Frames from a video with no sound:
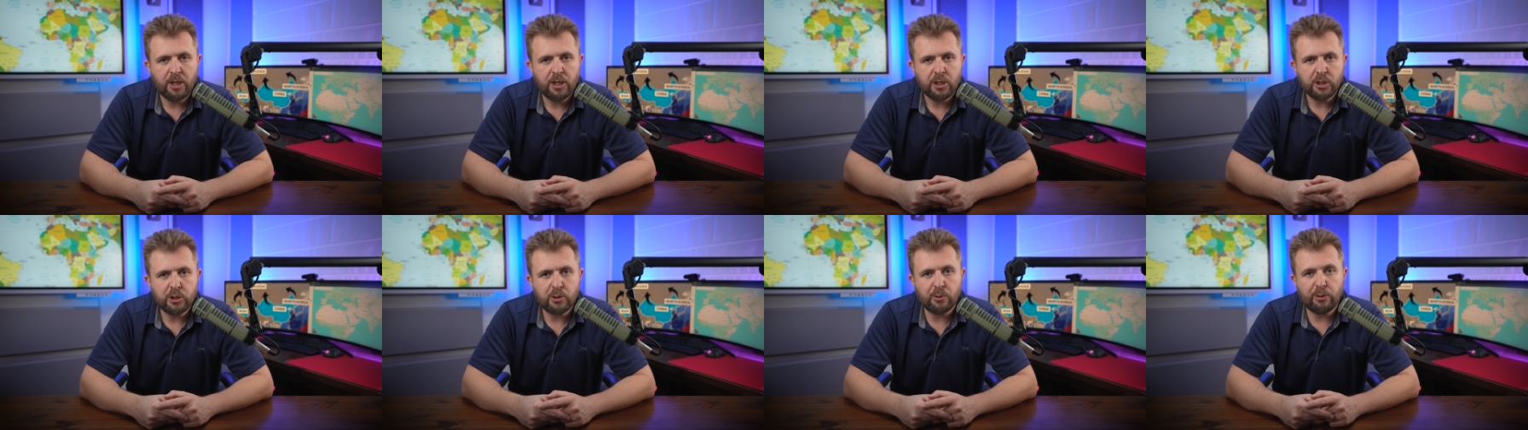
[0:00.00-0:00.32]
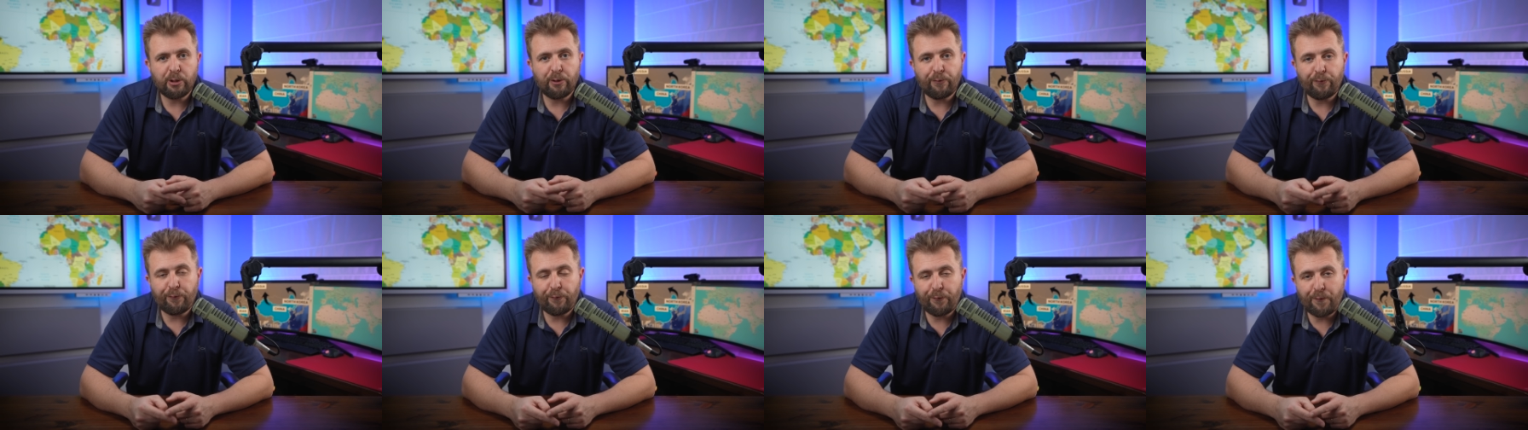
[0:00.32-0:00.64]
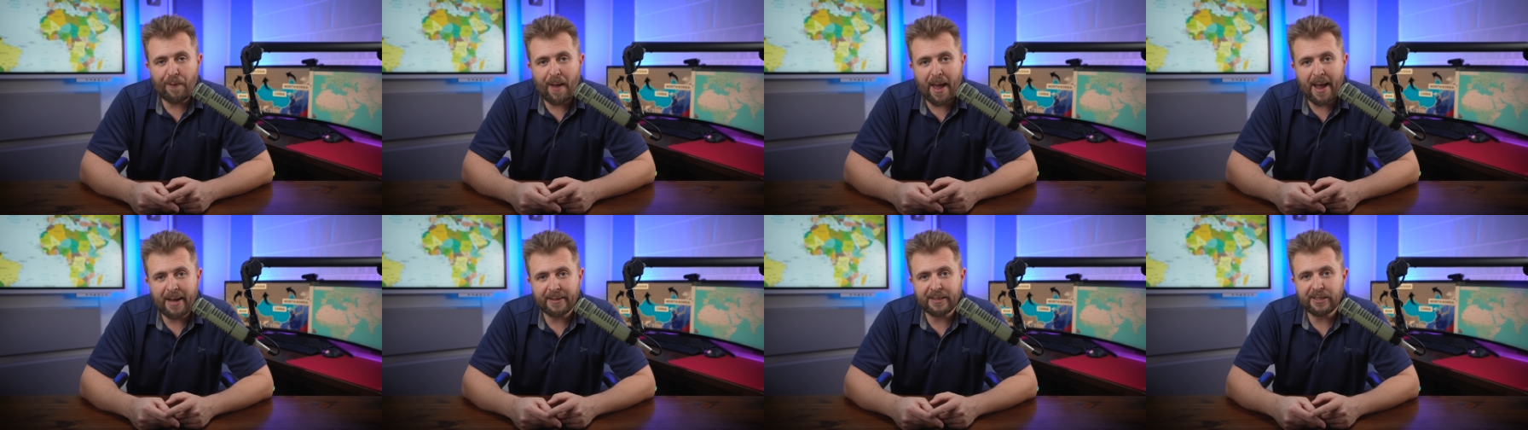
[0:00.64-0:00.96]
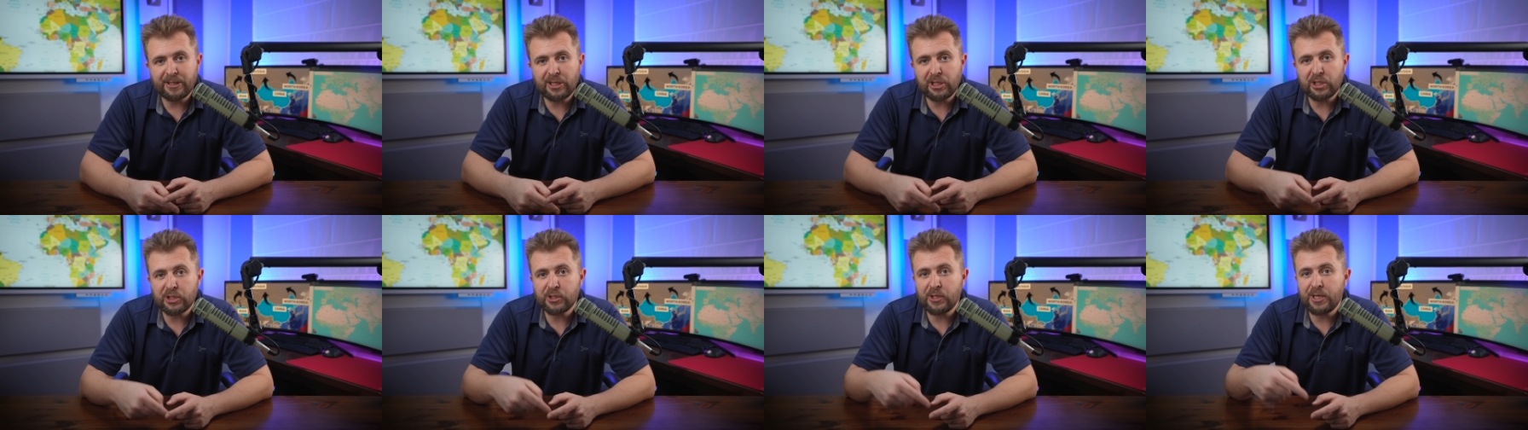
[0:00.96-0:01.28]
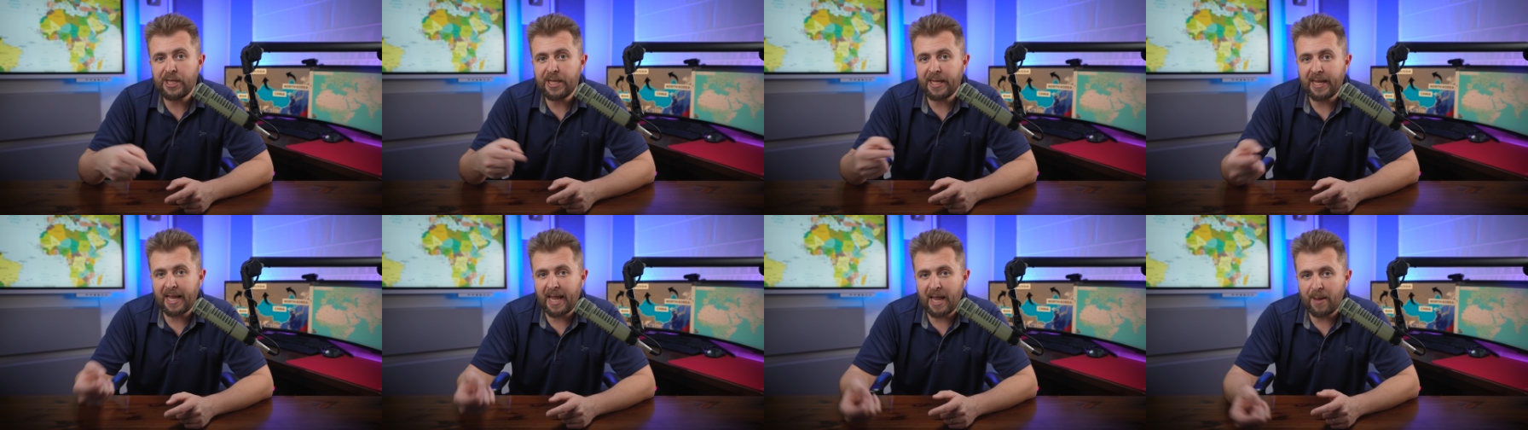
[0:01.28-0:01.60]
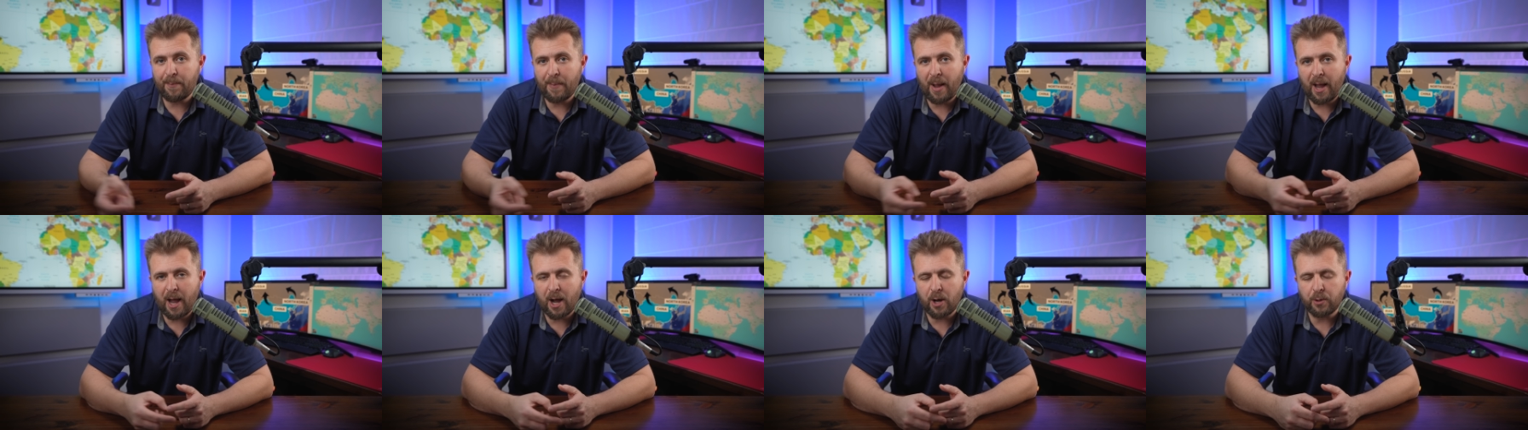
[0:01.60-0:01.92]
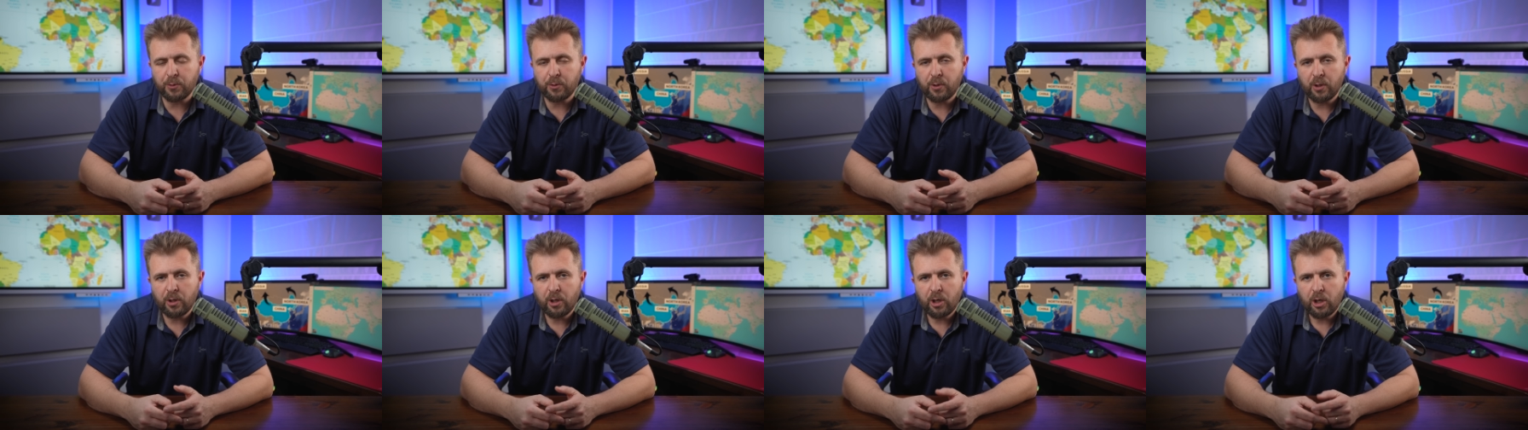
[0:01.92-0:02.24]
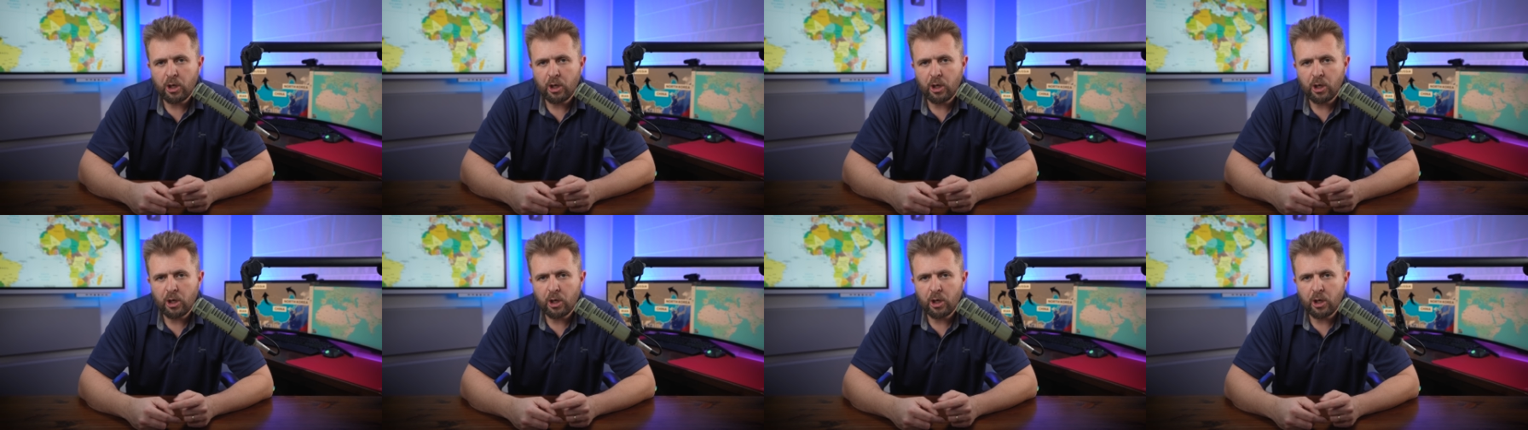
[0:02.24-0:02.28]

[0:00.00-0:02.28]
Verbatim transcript: So the fact that this leak came out